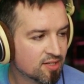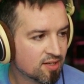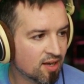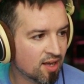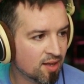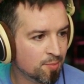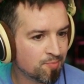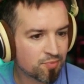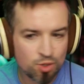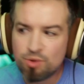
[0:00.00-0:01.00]

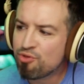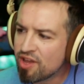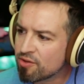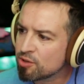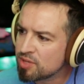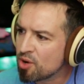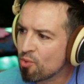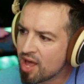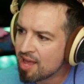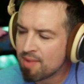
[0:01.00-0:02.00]
Um, you would think there would be a
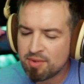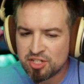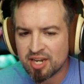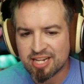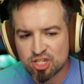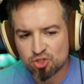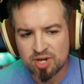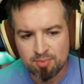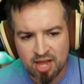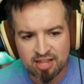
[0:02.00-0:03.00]
way, maybe she could like
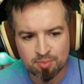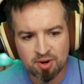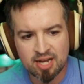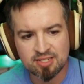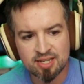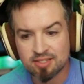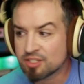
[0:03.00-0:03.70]
streamline the process.